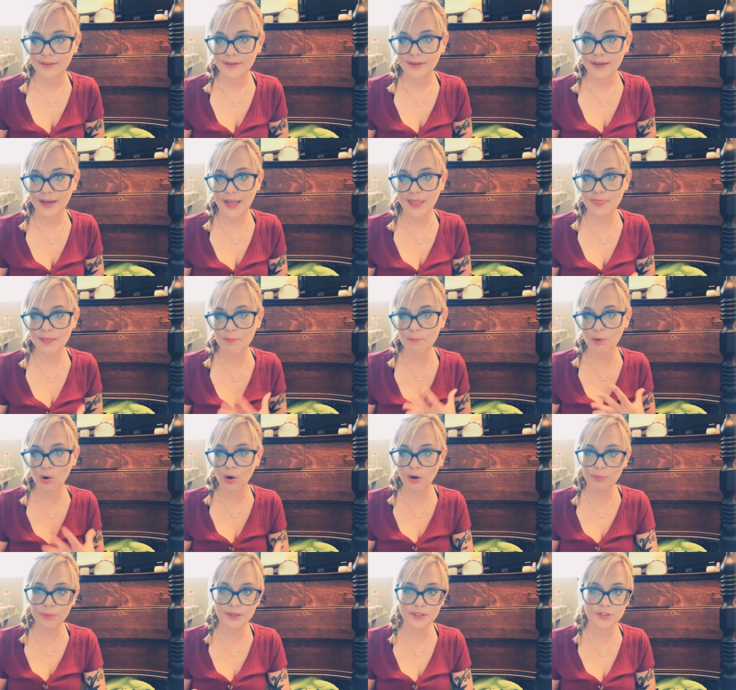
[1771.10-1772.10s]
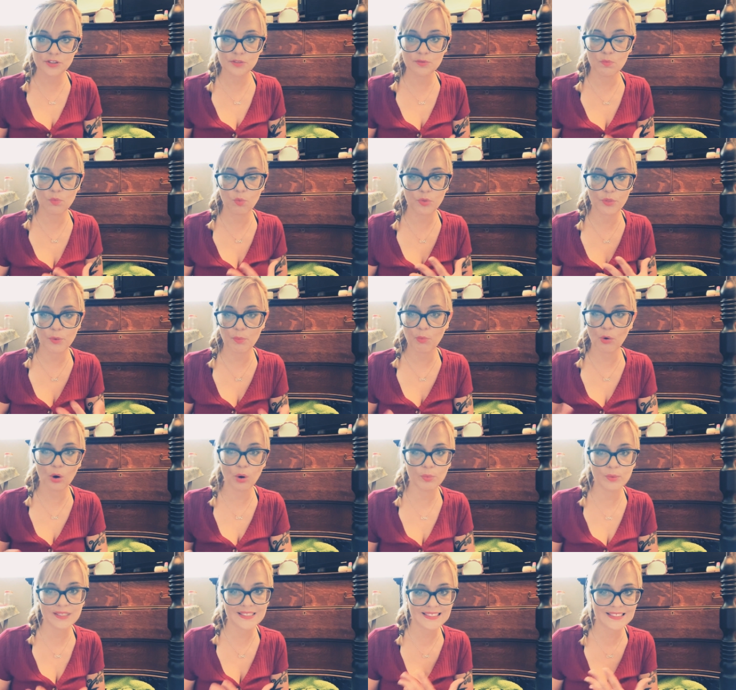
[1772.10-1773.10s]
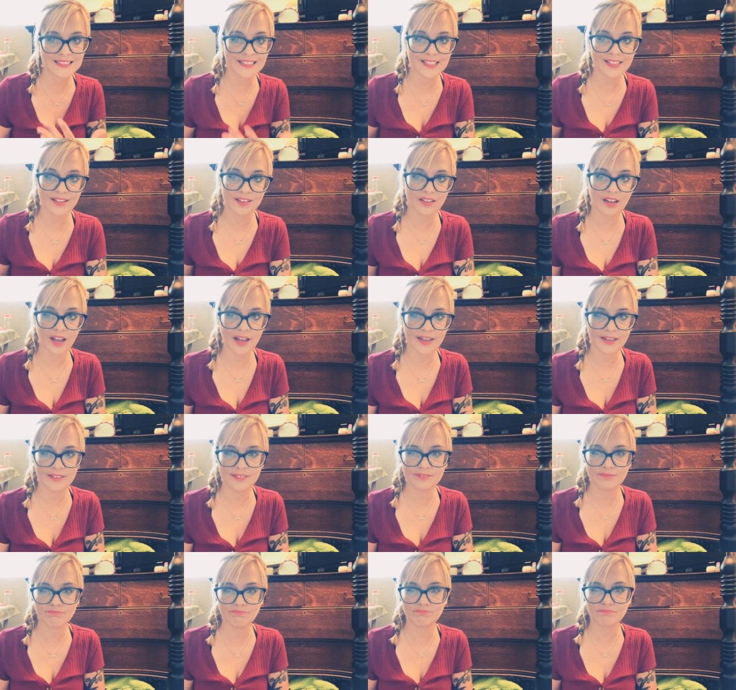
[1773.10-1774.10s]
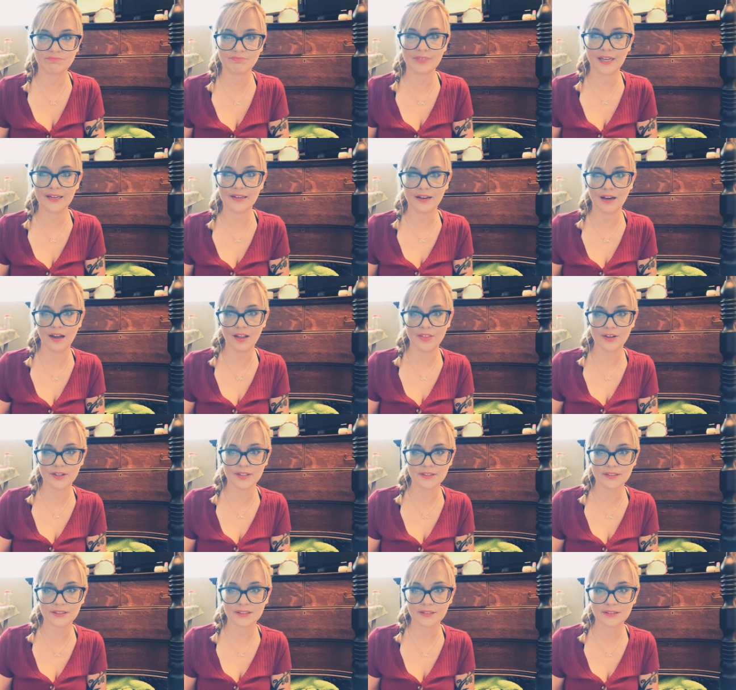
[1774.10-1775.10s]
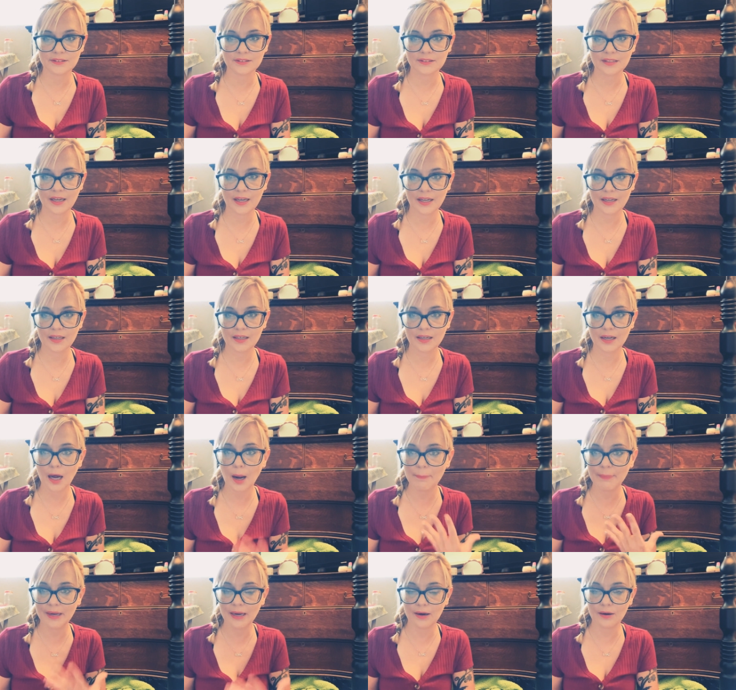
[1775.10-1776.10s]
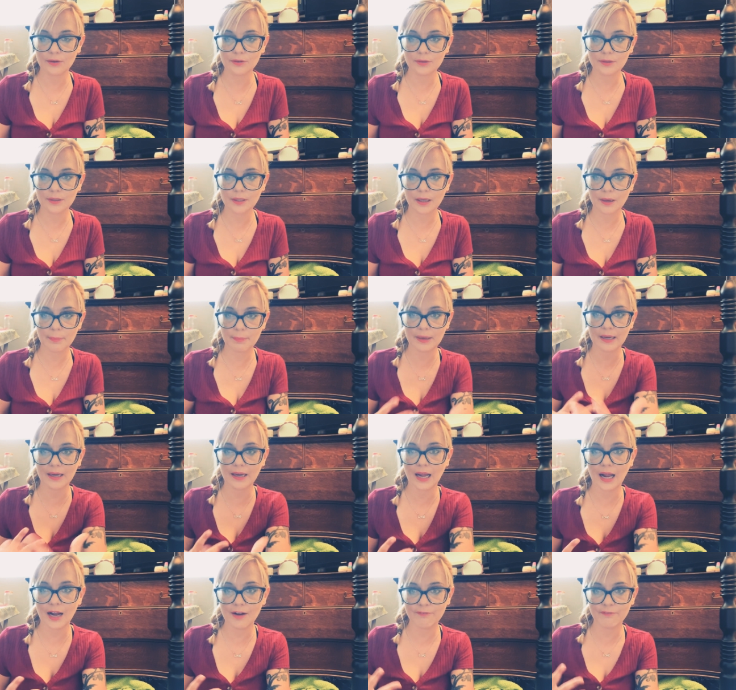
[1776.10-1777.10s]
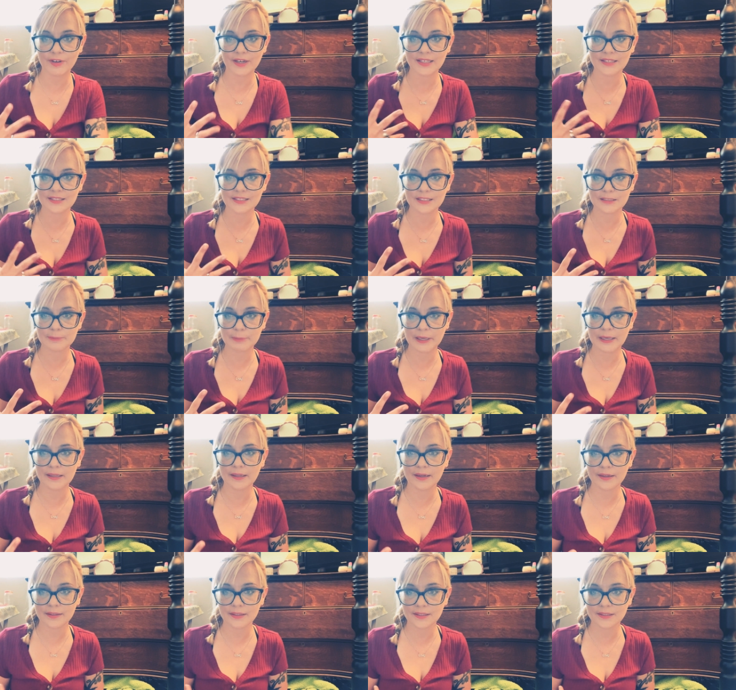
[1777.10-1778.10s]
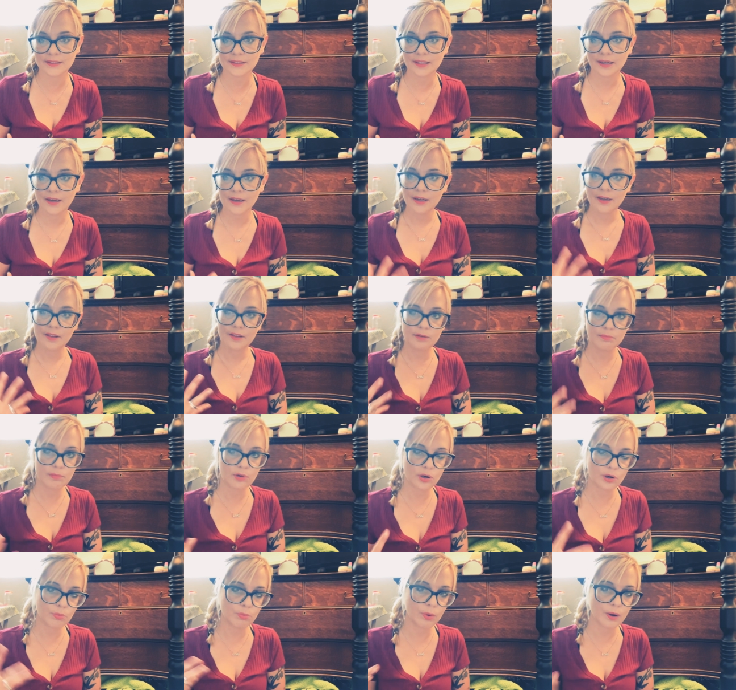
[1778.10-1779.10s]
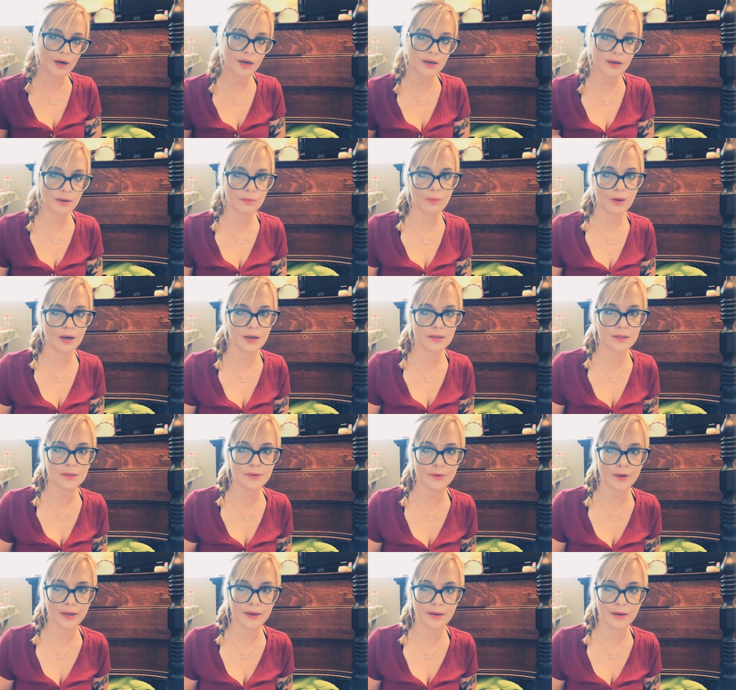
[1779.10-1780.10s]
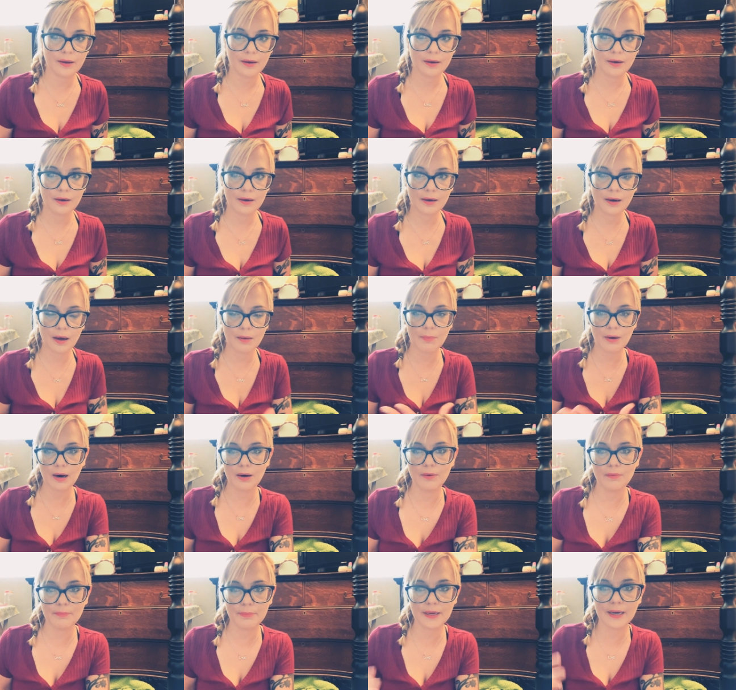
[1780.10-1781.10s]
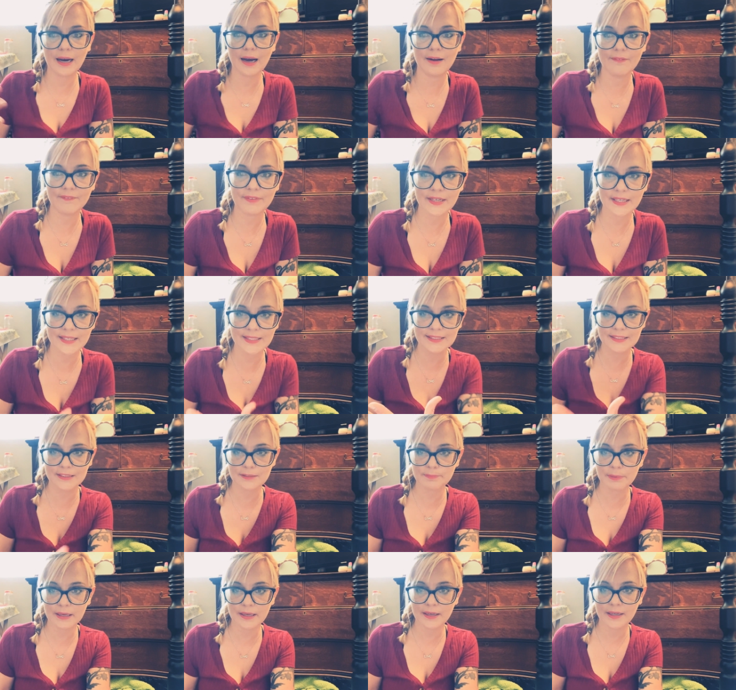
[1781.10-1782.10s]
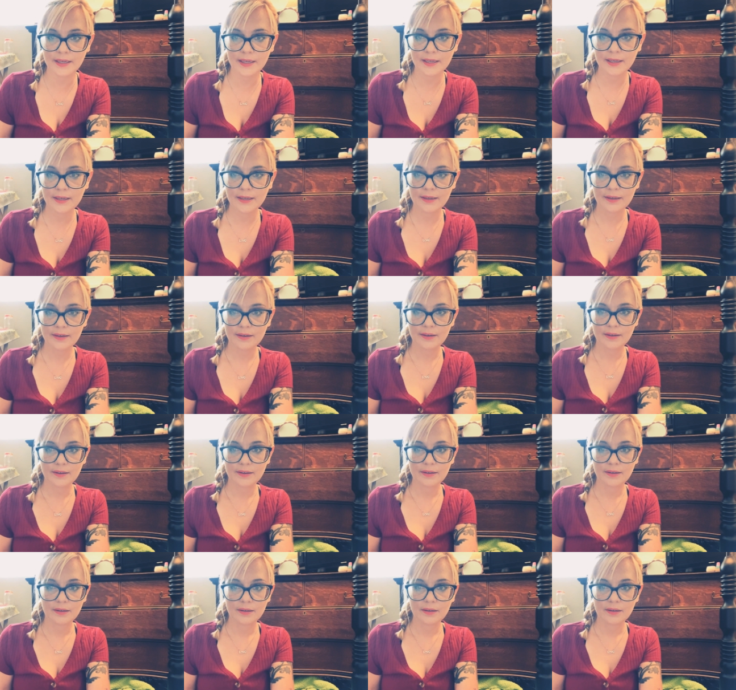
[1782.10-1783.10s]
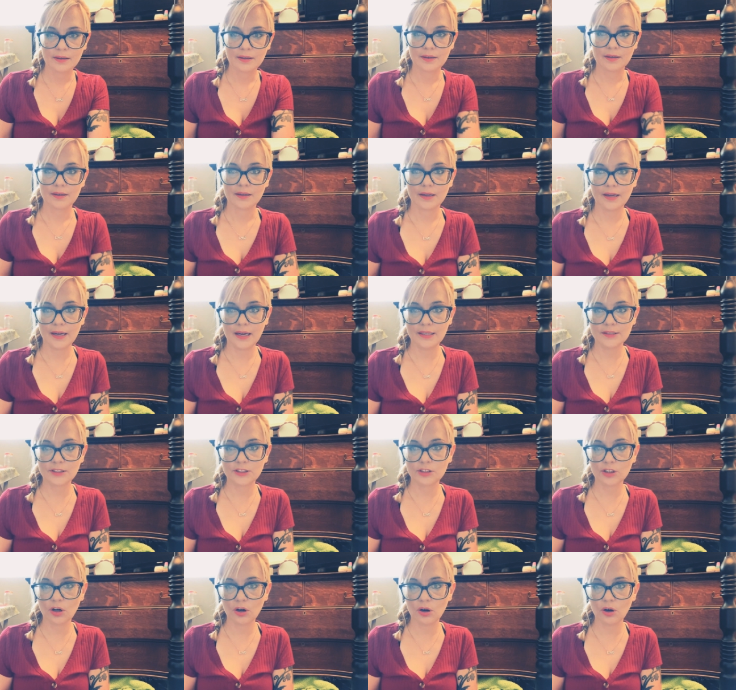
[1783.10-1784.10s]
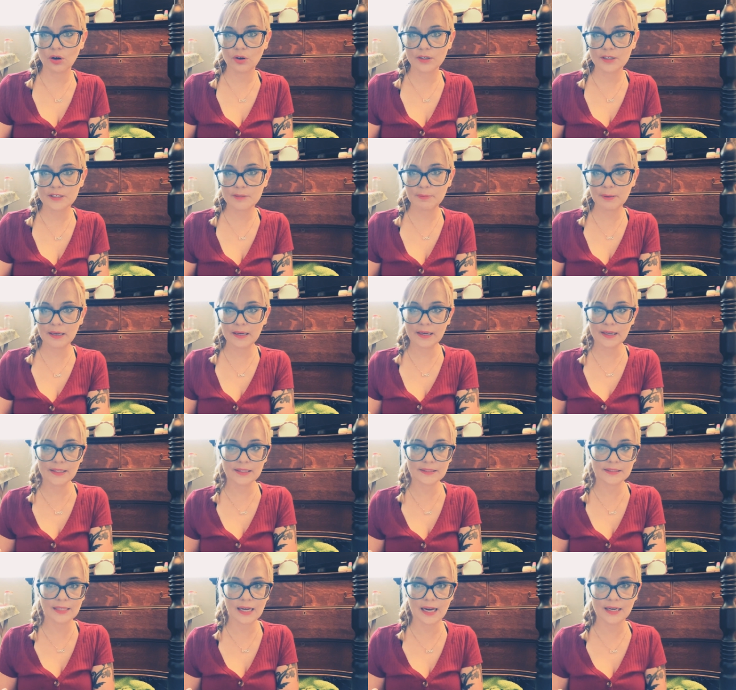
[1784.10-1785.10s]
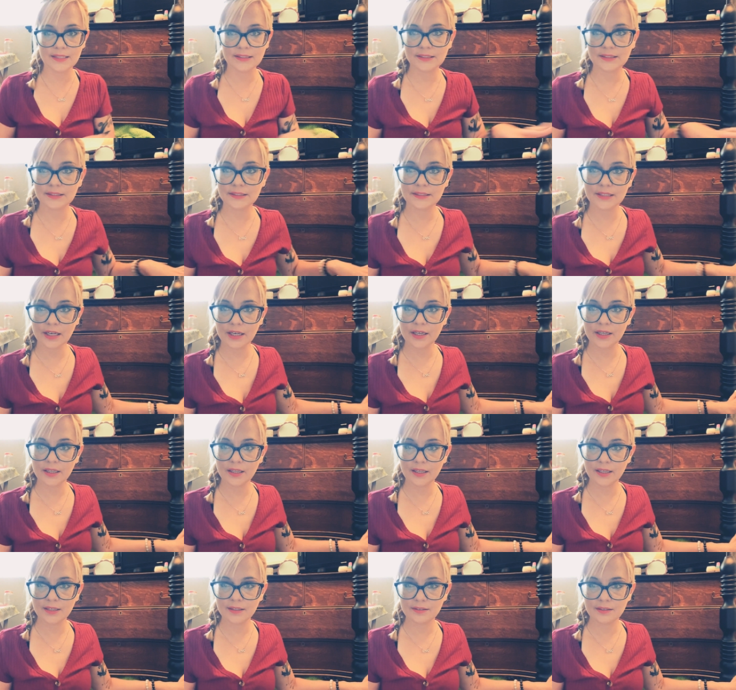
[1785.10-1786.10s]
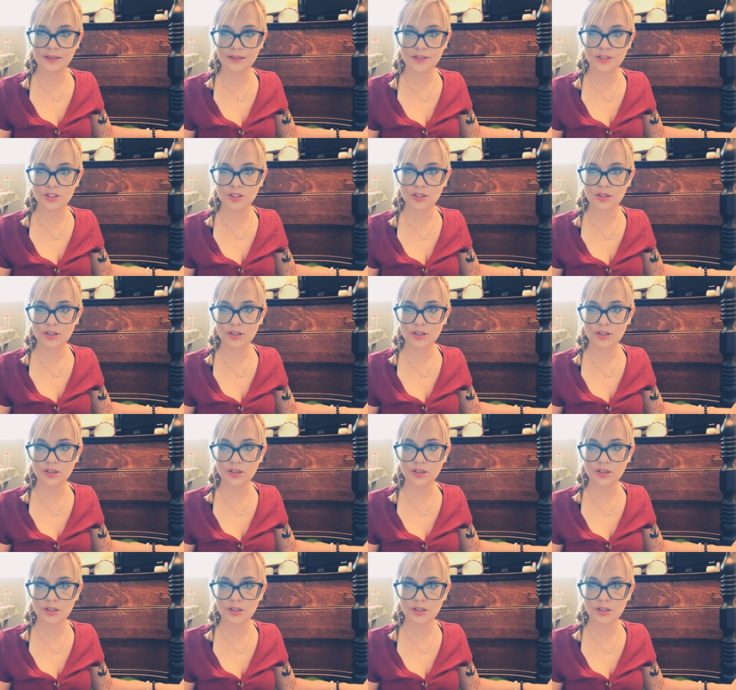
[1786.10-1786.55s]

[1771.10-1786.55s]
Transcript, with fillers: And the more we the more we see the light in others coming out and being confident to speak like this, the more we're going to want to do it come out, be confident, and speak. And so the speaking is not necessarily to teach